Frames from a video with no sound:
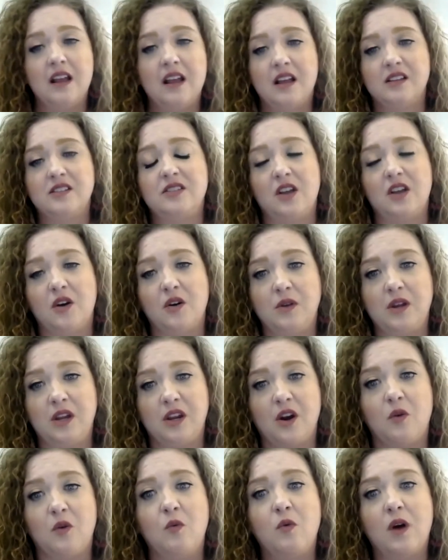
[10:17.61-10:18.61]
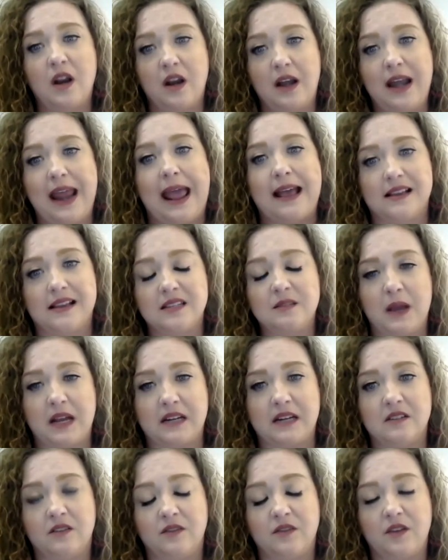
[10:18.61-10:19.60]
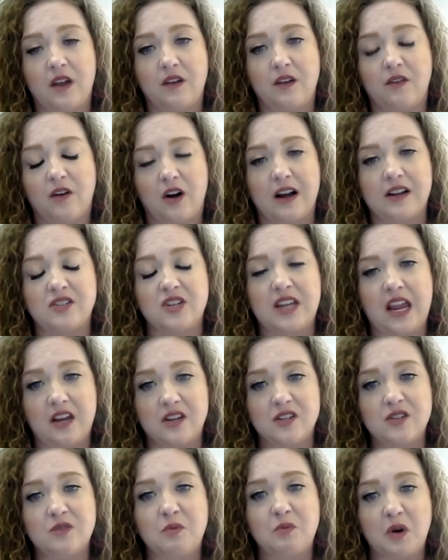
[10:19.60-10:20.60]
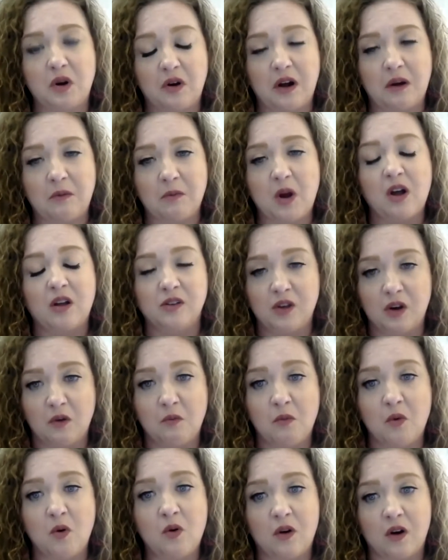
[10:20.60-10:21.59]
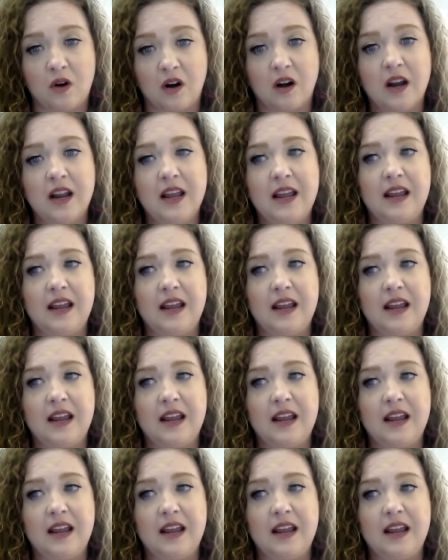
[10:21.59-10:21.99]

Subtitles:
So, one aspect of our education program called No More